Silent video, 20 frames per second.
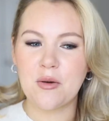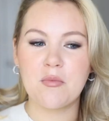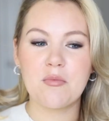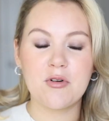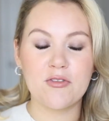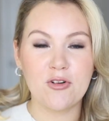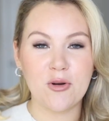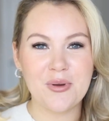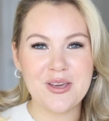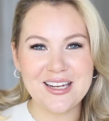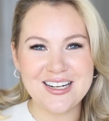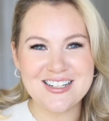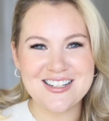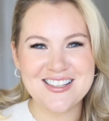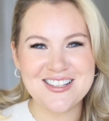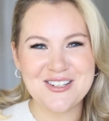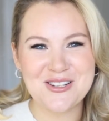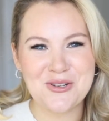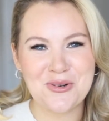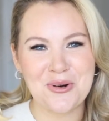Before we get into
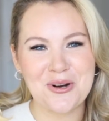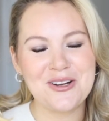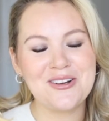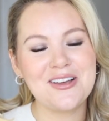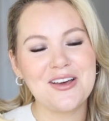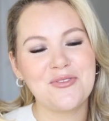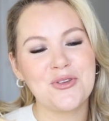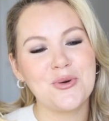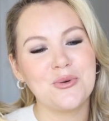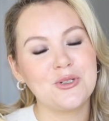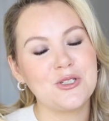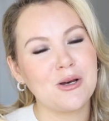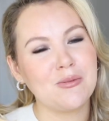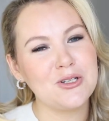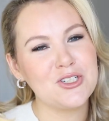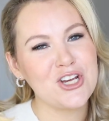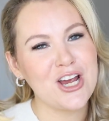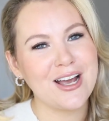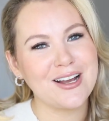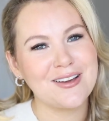the tutorial, if you will double
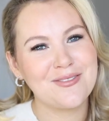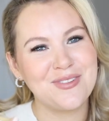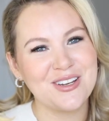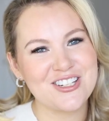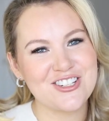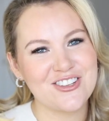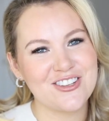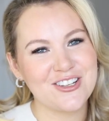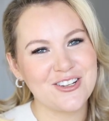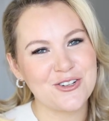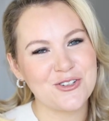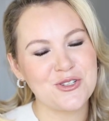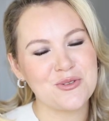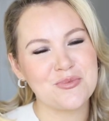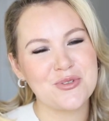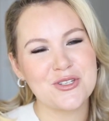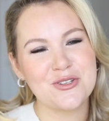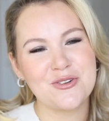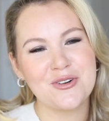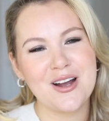check, make sure that you're
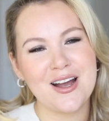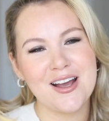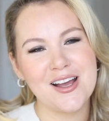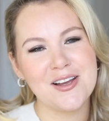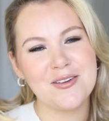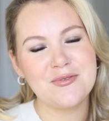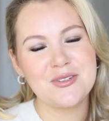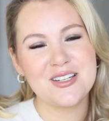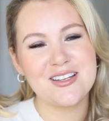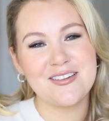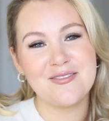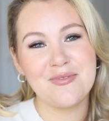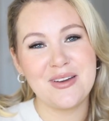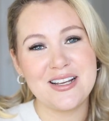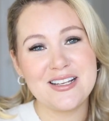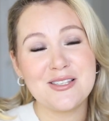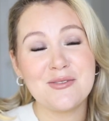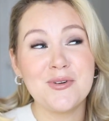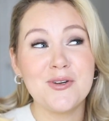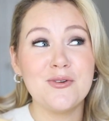subscribed. It
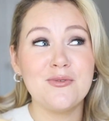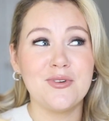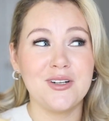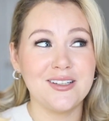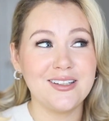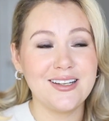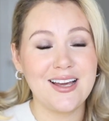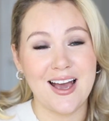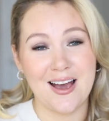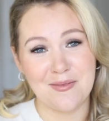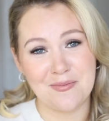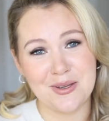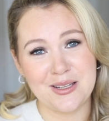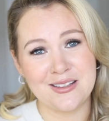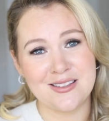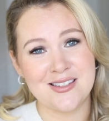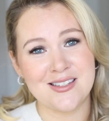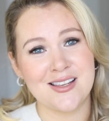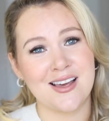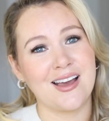makes me really happy
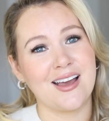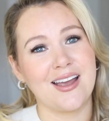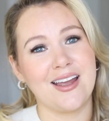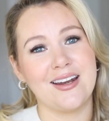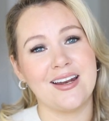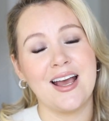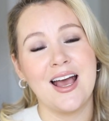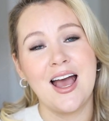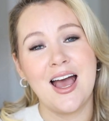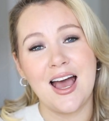inside.